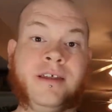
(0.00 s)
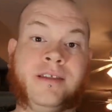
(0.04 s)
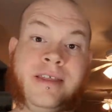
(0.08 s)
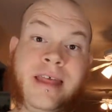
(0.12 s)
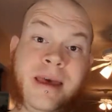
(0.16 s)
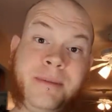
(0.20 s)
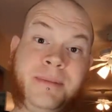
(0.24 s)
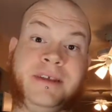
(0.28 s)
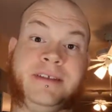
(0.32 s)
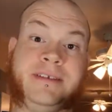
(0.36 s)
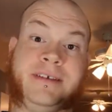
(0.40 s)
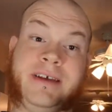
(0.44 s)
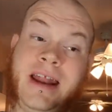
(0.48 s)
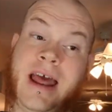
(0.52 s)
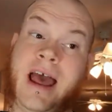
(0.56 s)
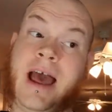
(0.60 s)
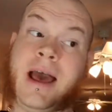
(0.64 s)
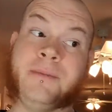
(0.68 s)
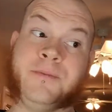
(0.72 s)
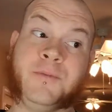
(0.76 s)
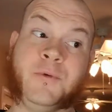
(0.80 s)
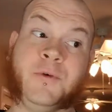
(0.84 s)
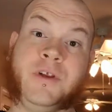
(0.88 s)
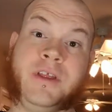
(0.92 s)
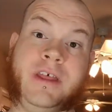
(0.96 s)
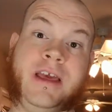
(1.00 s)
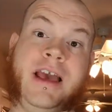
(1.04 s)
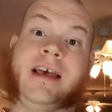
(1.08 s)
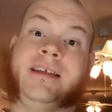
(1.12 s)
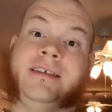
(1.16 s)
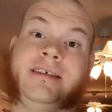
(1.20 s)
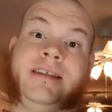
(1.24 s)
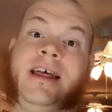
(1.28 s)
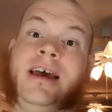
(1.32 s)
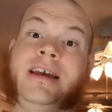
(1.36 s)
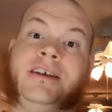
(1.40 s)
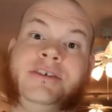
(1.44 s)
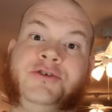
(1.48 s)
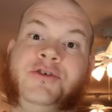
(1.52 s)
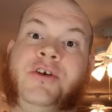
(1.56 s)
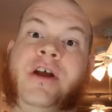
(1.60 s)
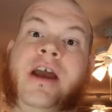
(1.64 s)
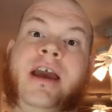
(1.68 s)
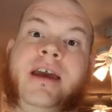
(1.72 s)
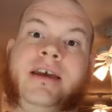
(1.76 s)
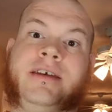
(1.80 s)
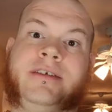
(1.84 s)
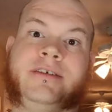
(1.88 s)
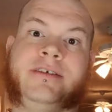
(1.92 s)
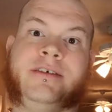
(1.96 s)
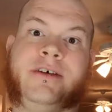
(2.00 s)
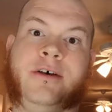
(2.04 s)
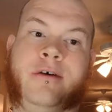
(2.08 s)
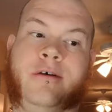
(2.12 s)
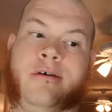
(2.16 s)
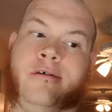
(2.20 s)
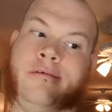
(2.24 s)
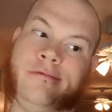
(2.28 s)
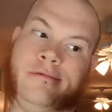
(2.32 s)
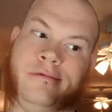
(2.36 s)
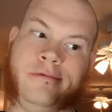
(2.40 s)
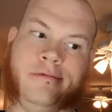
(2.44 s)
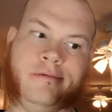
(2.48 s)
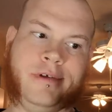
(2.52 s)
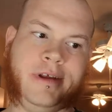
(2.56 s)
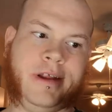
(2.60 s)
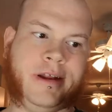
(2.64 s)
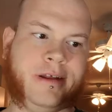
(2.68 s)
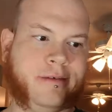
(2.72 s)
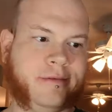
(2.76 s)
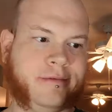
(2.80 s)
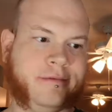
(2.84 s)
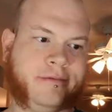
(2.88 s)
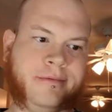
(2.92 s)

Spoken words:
That being said, I'm one of the guys that like tracks, so, you know,